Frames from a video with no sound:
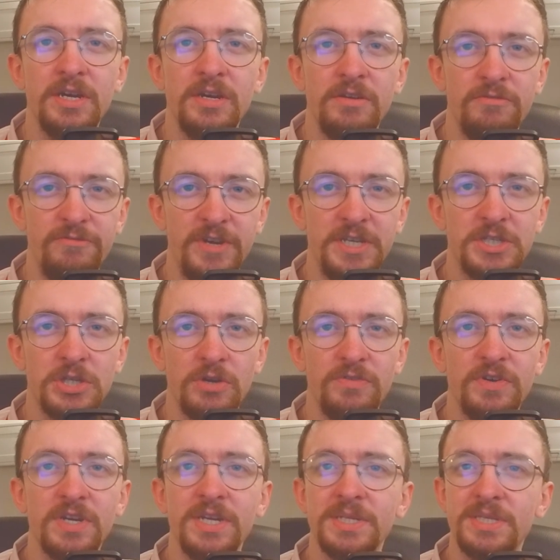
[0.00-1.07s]
face off
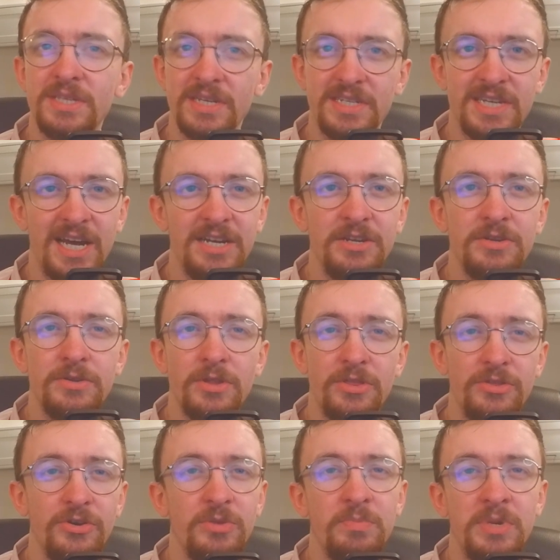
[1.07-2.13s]
against the Italian
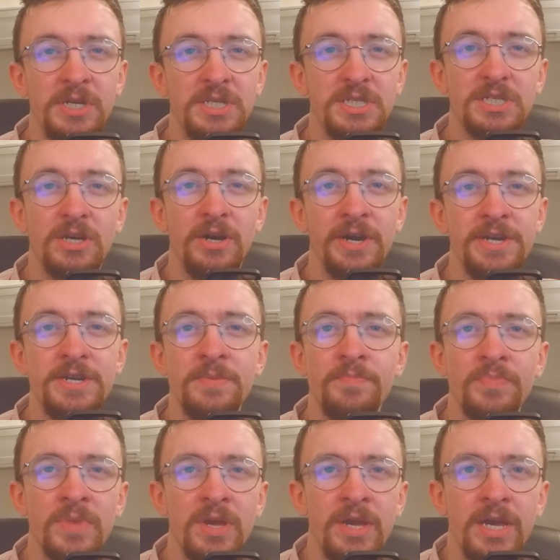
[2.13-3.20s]
third place side
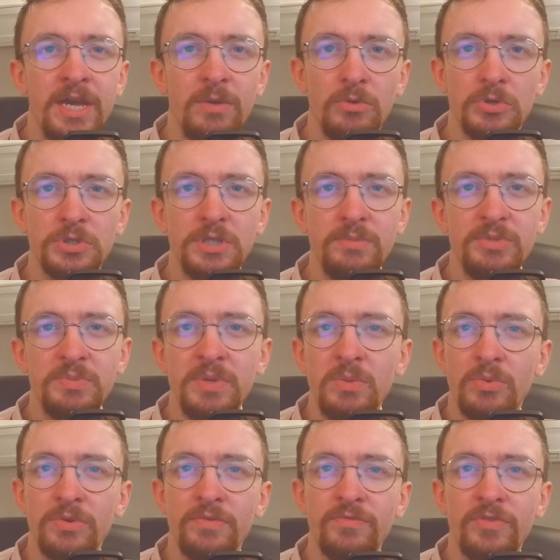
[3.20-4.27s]
in what seems to be
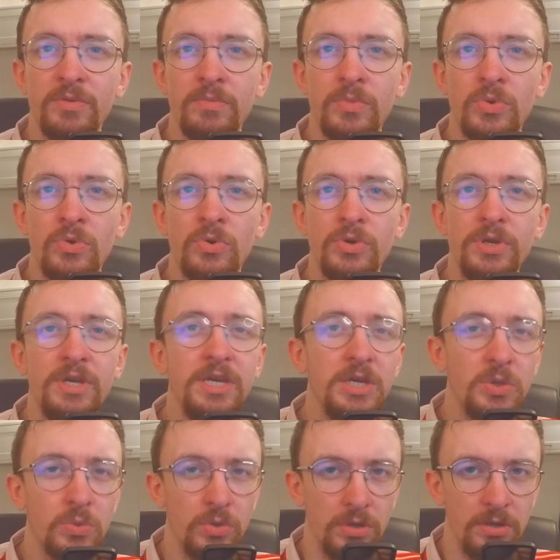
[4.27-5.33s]
one of the more
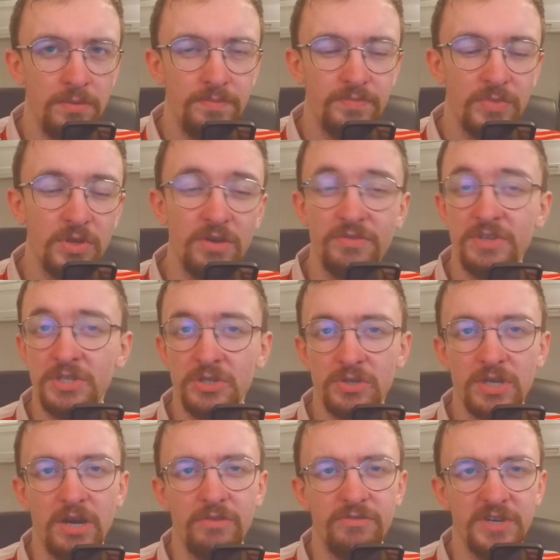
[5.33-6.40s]
equal of these
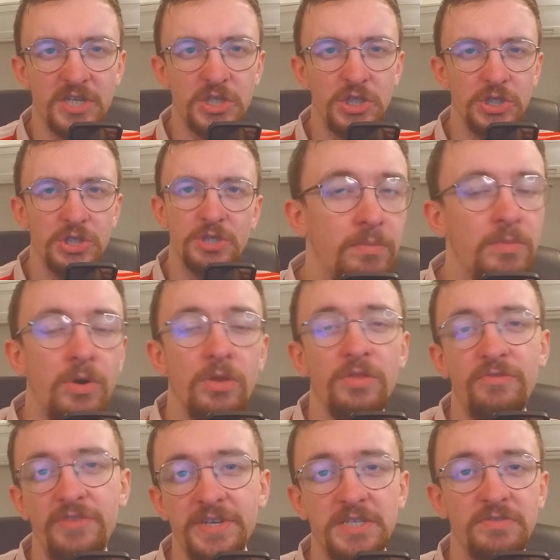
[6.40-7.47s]
knockout fixtures, on the
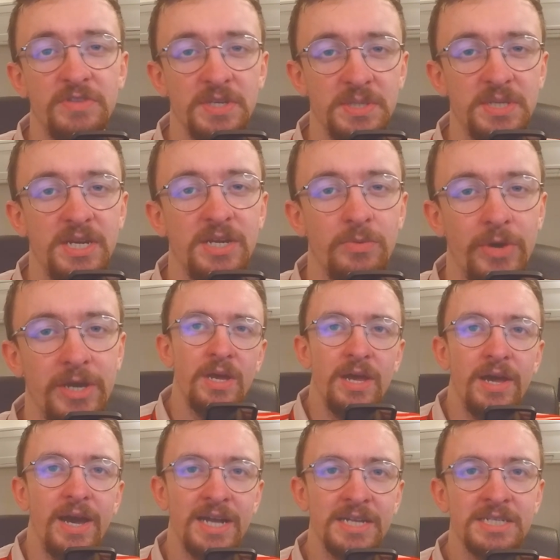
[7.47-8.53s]
face of things anyway.
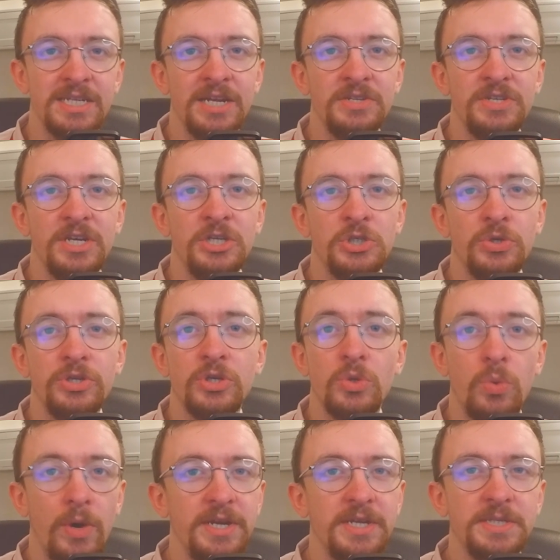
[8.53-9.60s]
Atalanta enjoyed
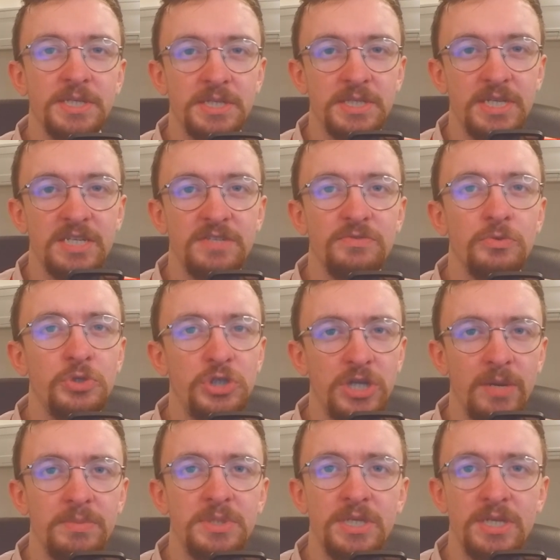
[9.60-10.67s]
quite a successful
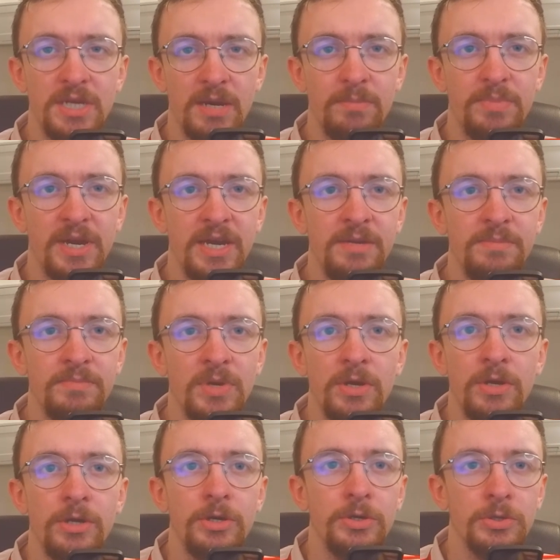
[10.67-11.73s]
Champions League campaign,
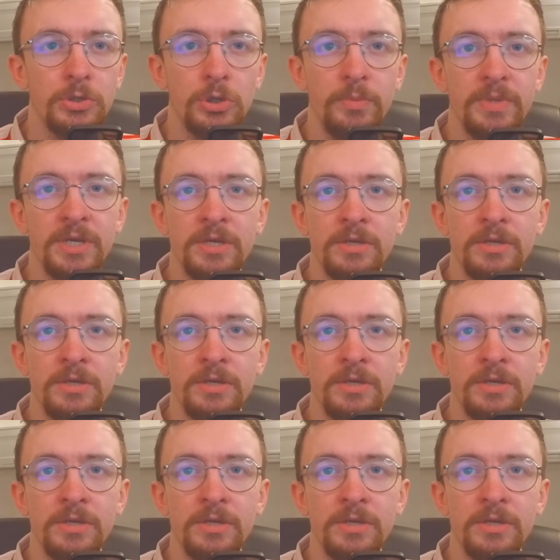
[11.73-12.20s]
coming